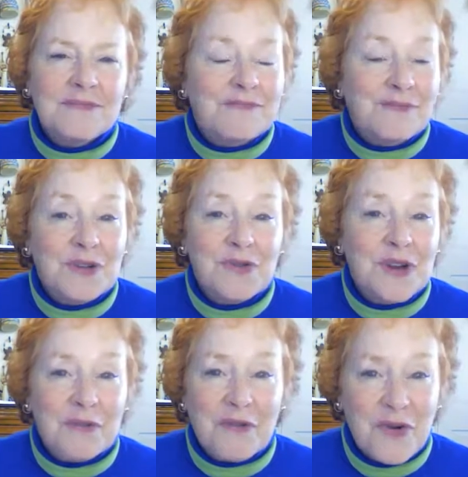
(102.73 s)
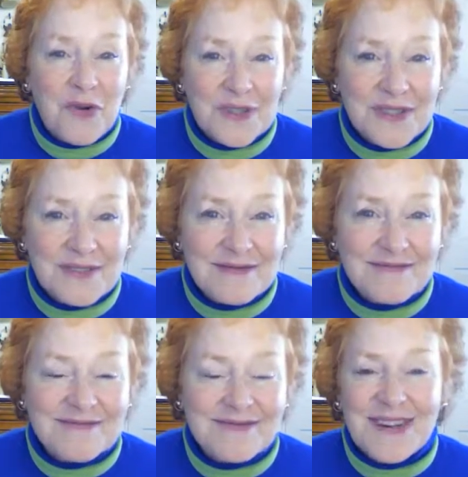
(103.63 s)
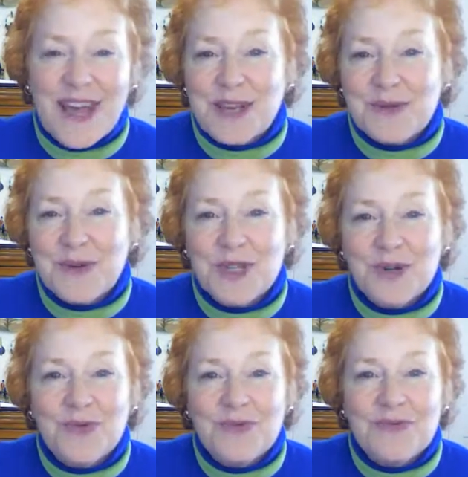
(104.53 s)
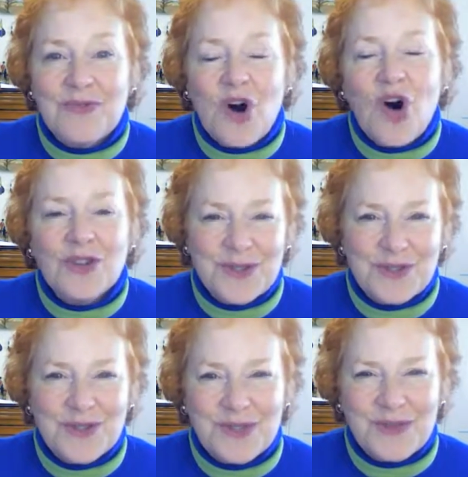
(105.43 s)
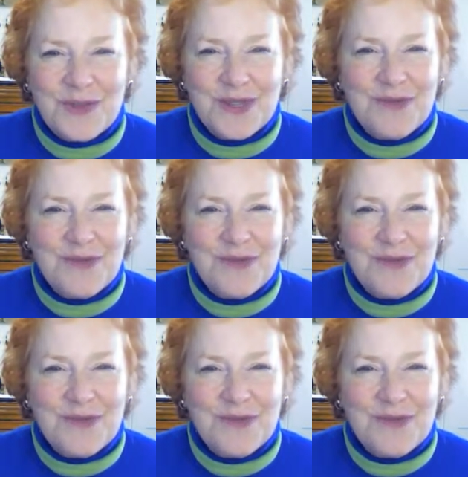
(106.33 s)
we treat them, of course, as we do all students.